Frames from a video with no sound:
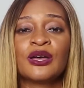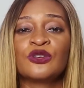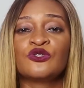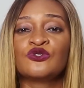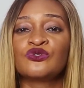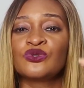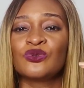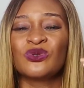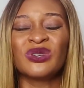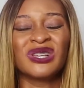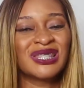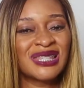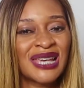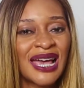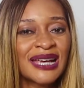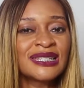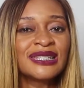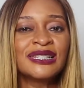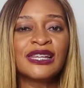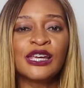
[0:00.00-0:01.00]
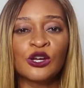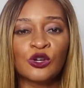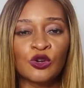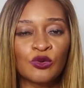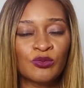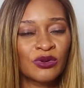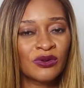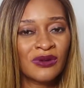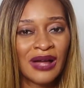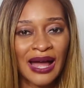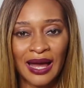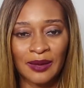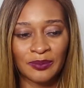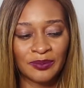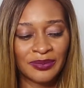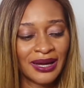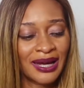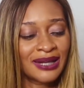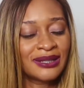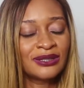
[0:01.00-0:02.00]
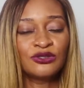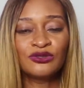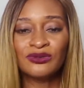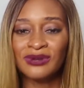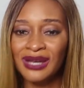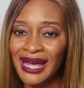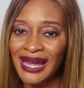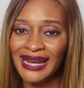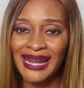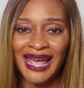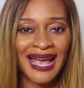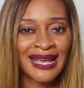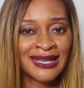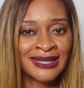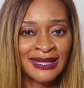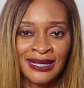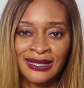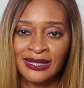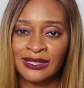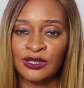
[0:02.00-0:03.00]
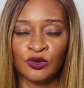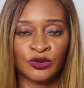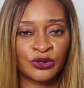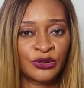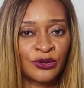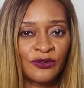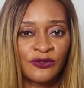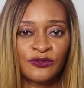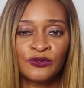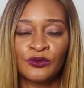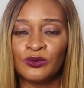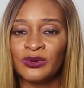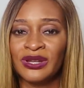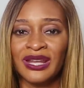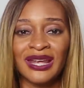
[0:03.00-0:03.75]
So it's actually a global app, and you can access it on your phone.